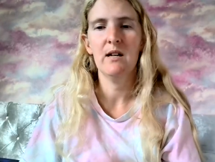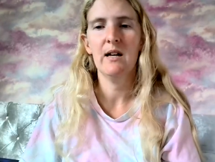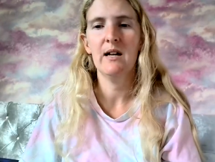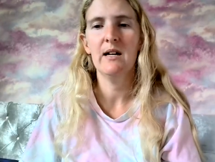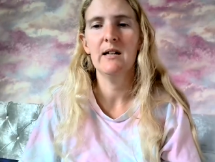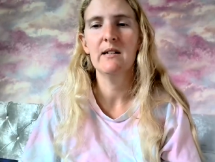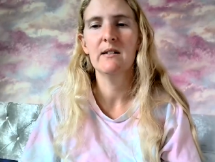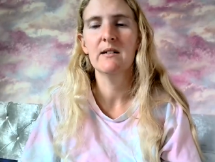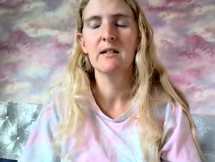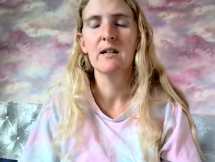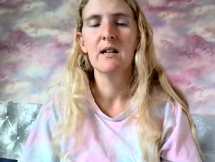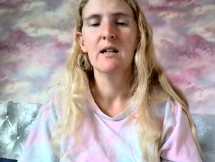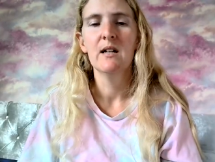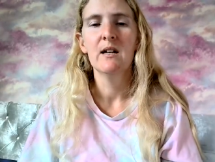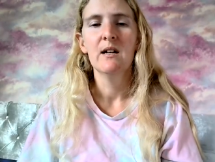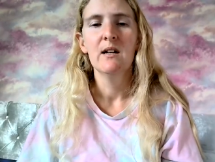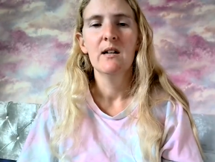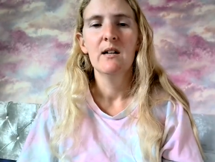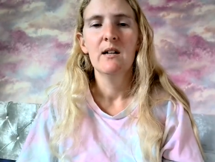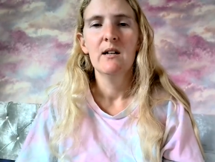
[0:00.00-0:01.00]
and
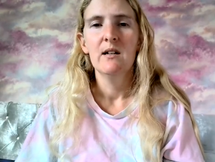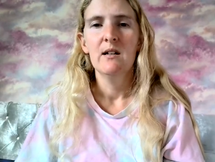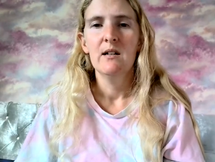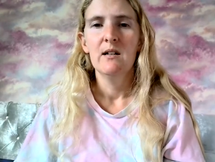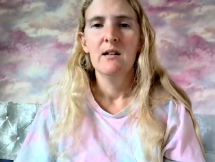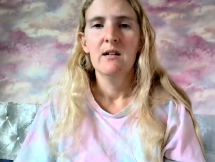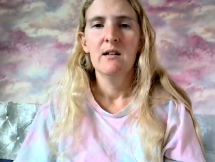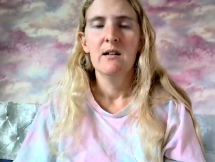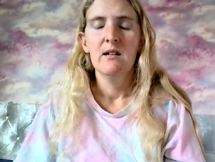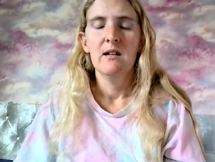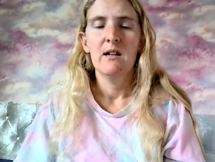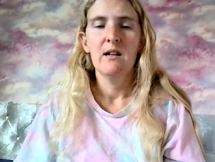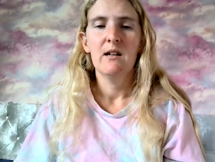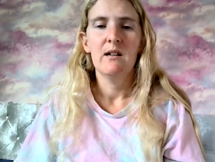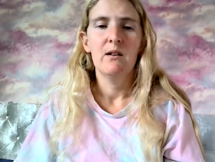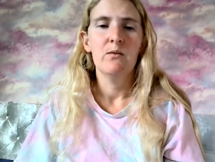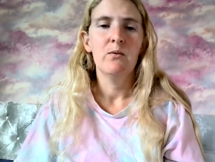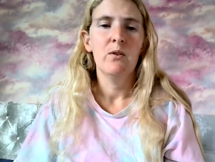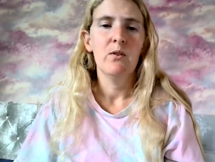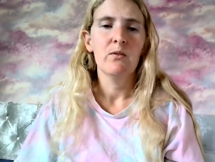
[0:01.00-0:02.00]

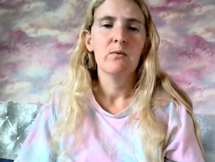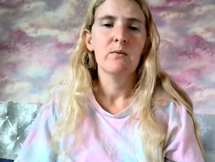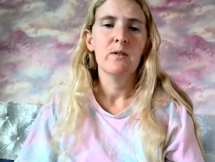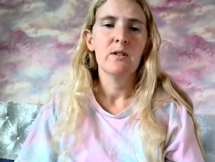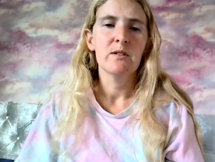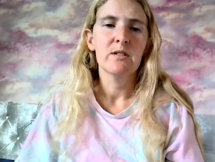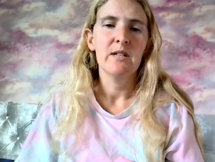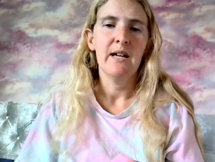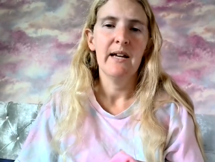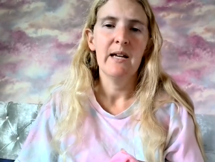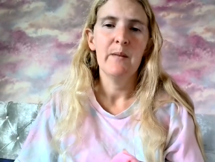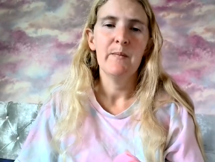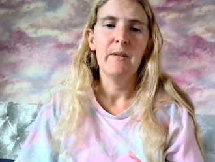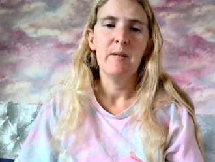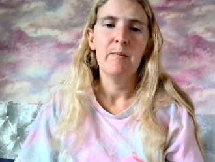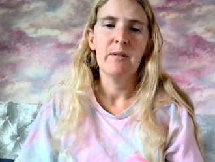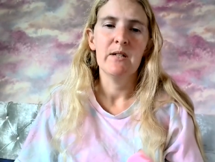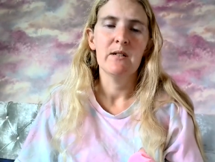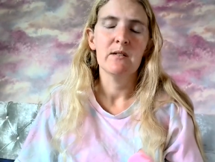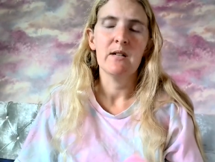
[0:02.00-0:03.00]
and I want the world to hate
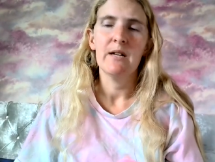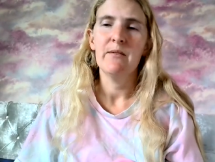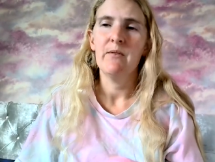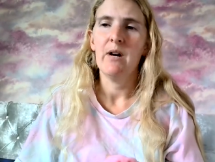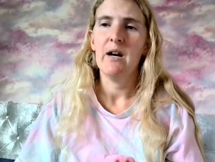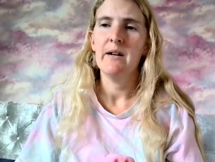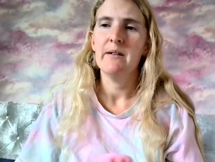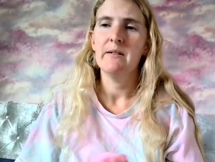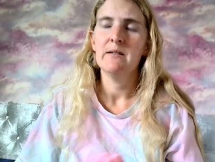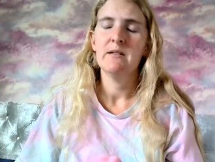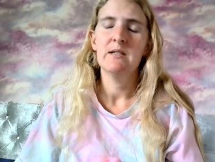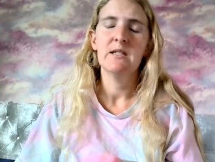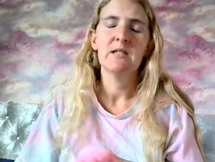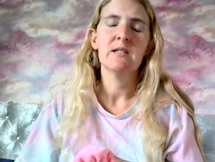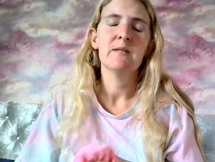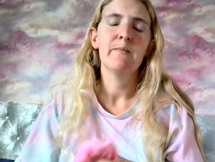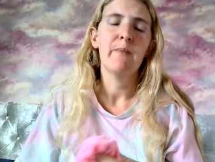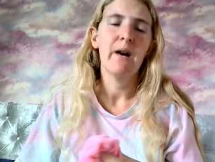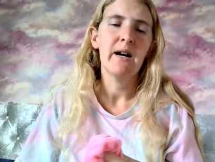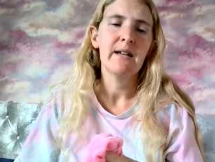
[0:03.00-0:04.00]
me because I, I
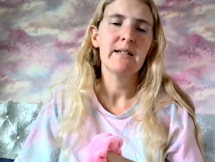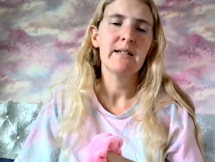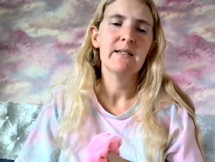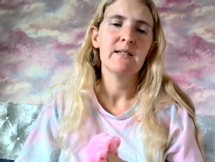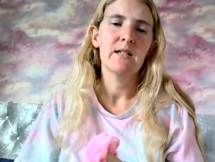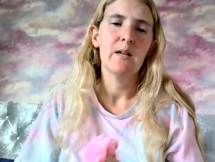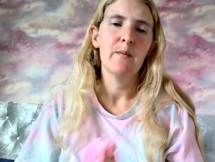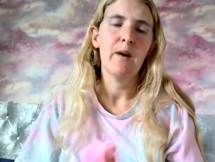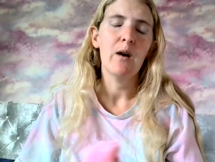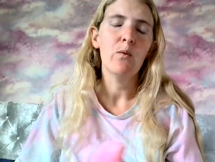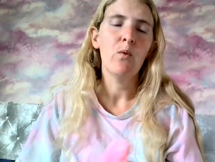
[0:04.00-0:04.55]
despise them.